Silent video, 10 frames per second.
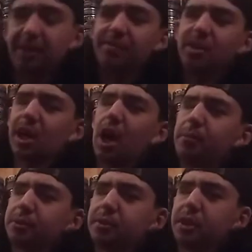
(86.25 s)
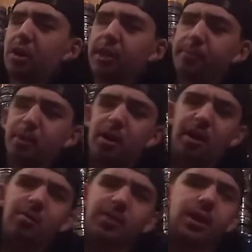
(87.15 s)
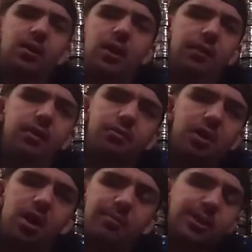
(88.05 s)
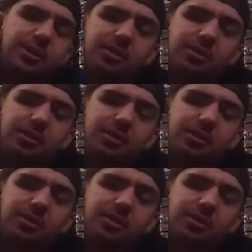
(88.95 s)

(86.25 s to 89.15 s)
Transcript: Leave in the comments what y'all are dipping on. I don't get a lot of those comments.